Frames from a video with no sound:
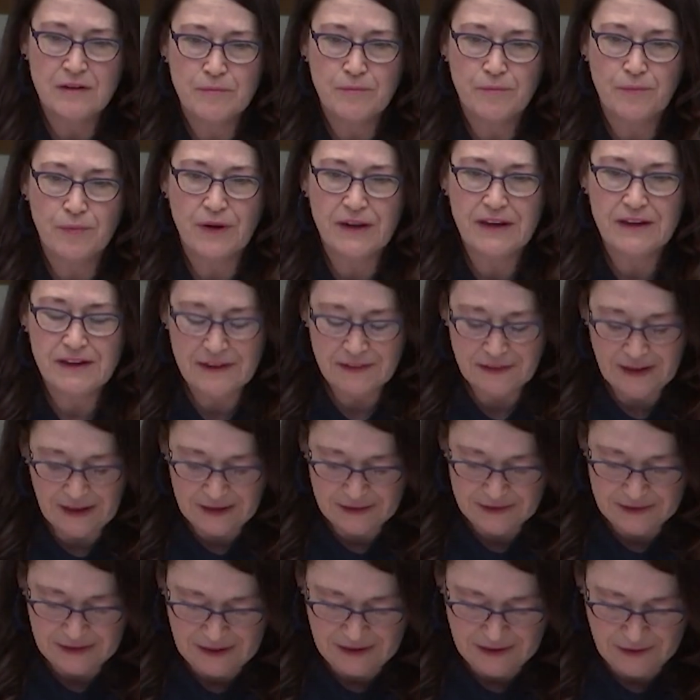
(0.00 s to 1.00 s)
Breaking
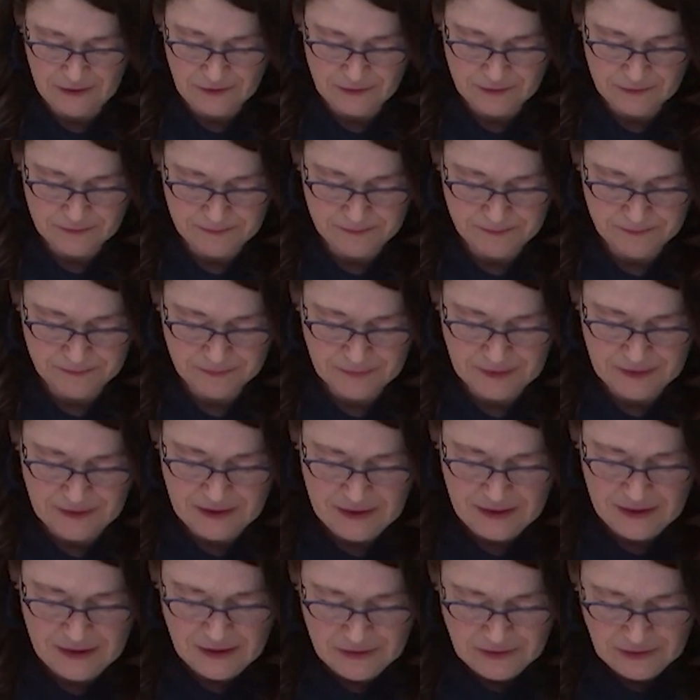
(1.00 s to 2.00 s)
that down,
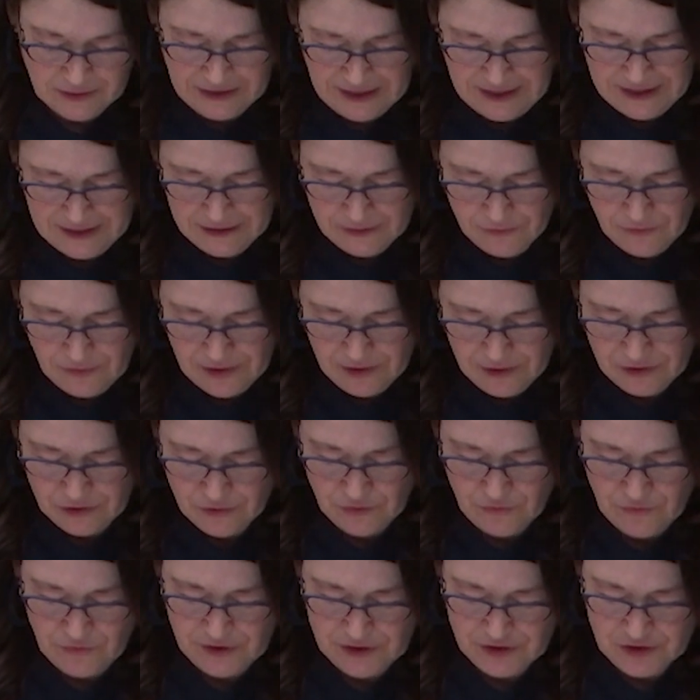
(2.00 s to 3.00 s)
the landed value
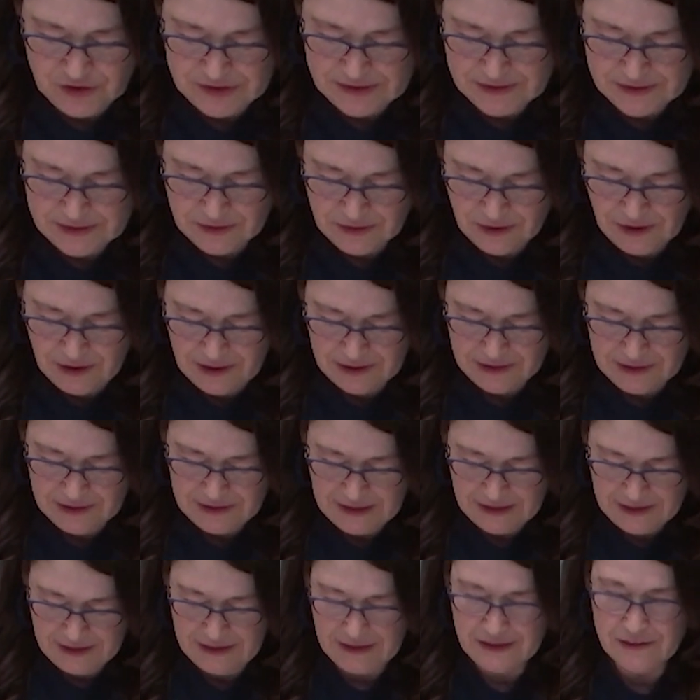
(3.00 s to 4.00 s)
of fish is not
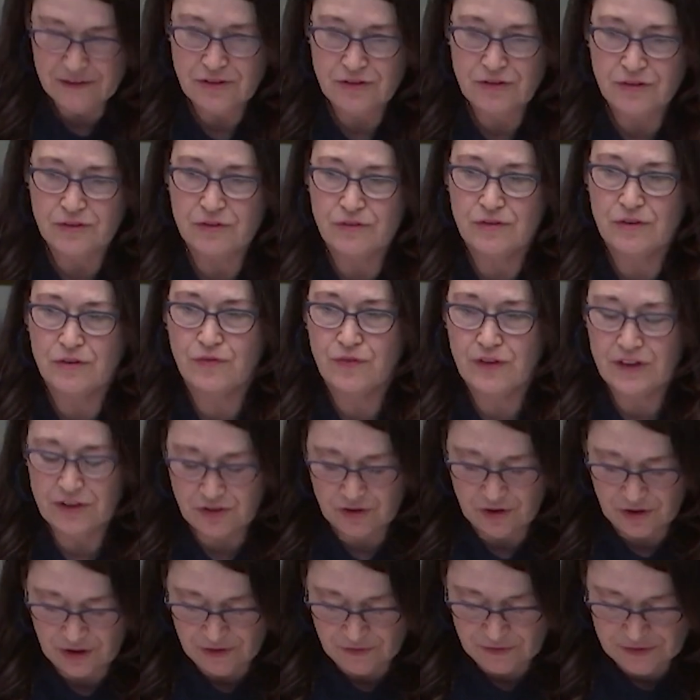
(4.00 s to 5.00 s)
getting to the
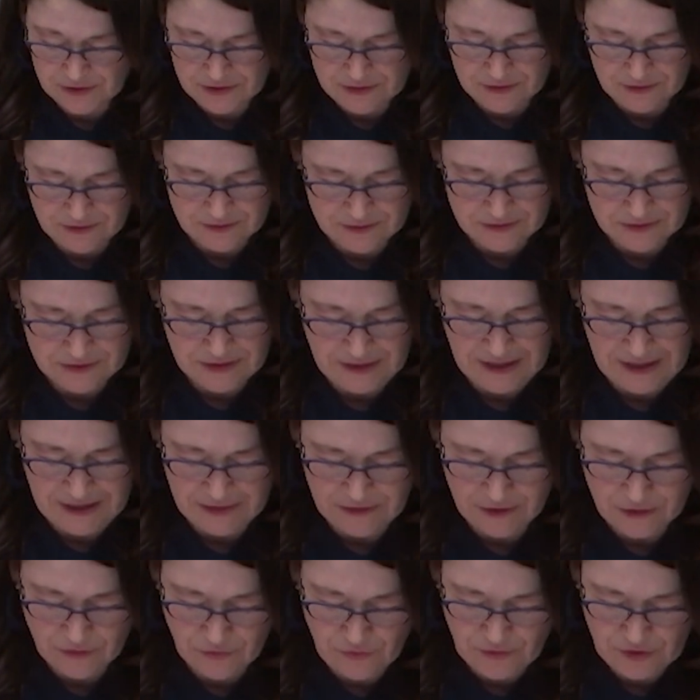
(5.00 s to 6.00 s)
fish harvesters, and
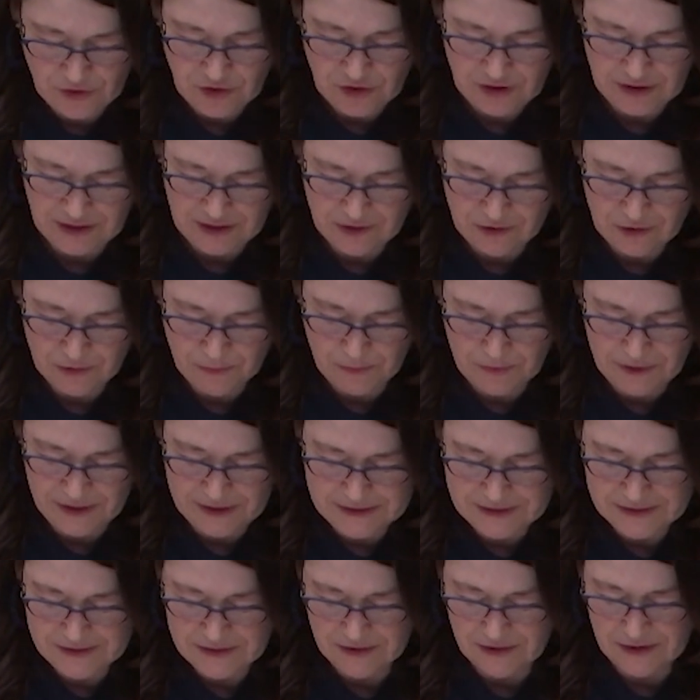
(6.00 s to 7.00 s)
their fishing
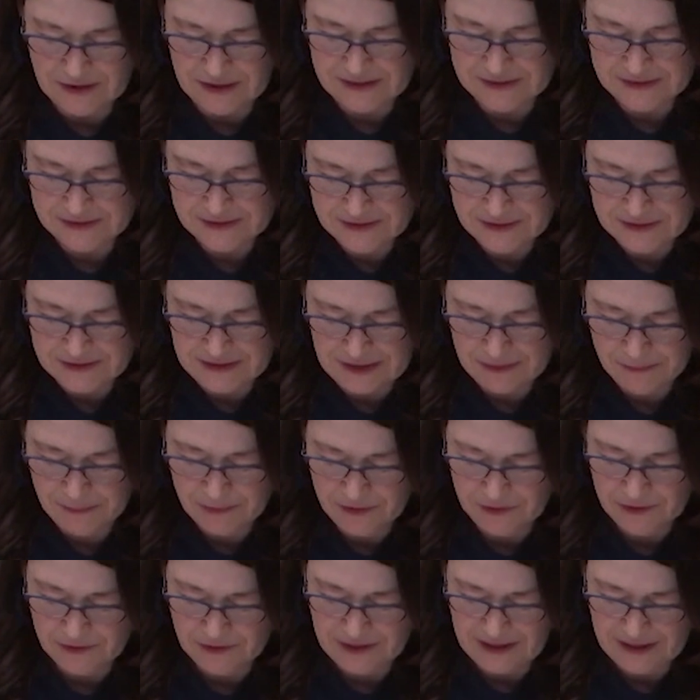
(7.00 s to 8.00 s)
enterprises are
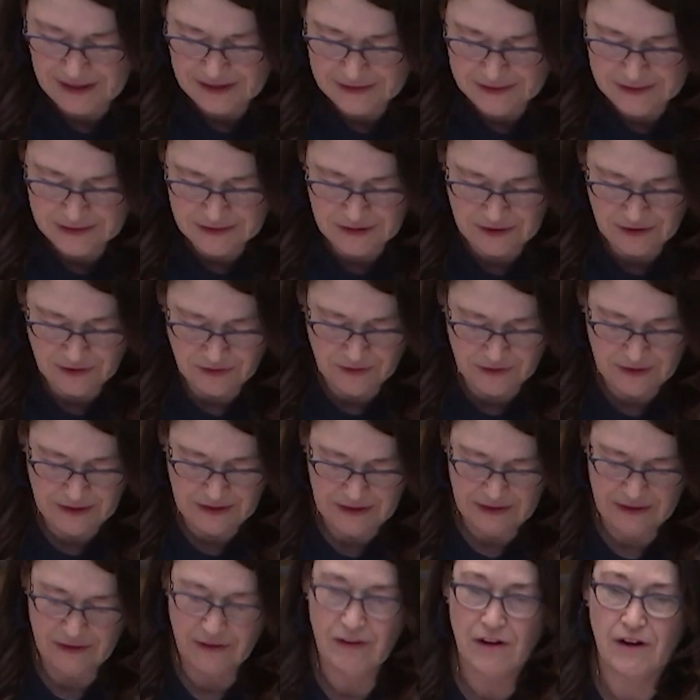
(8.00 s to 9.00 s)
unstable, lack
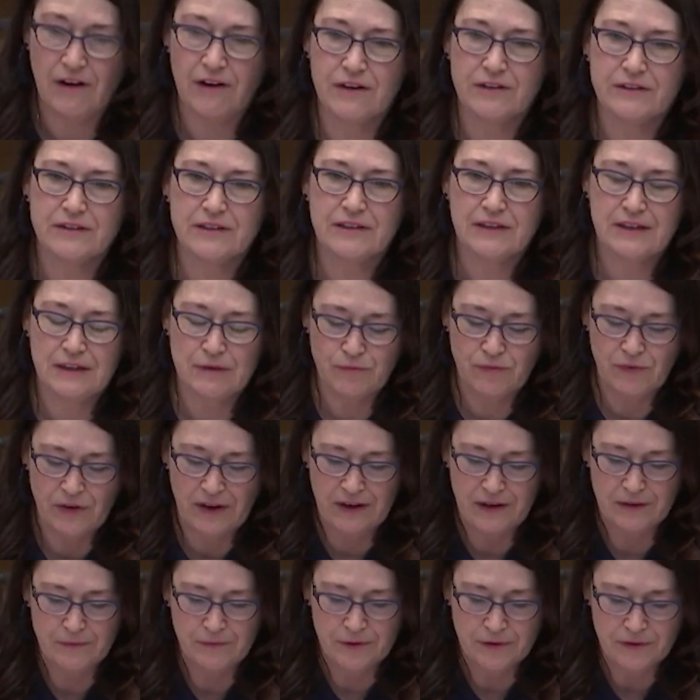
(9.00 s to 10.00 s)
security, and are hard to keep
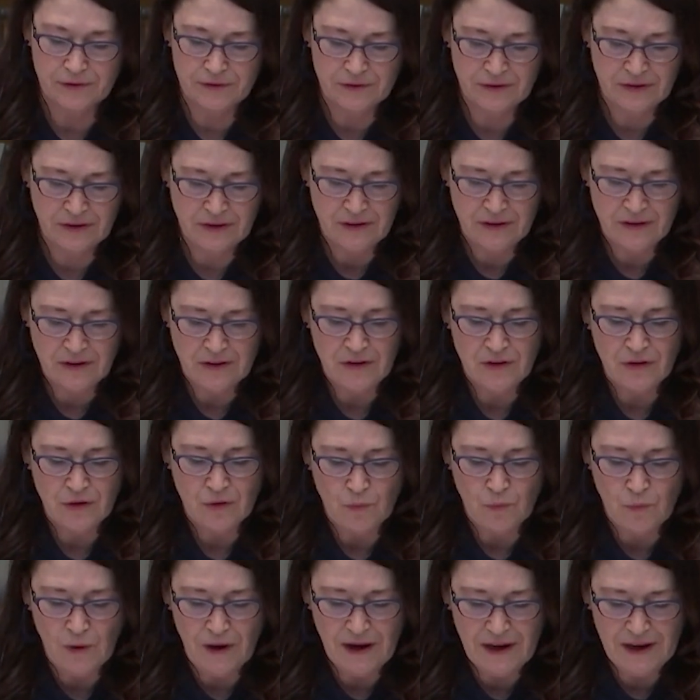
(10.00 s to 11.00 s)
viable.
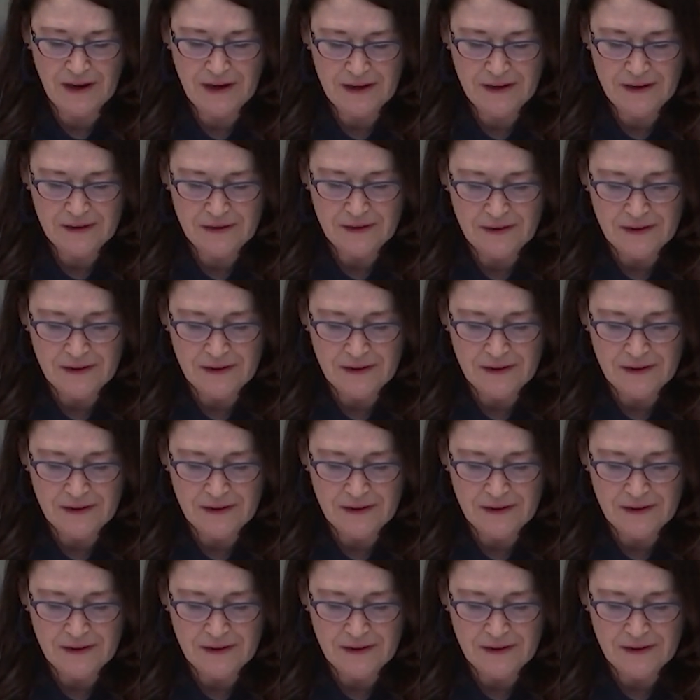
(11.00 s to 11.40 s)
Why?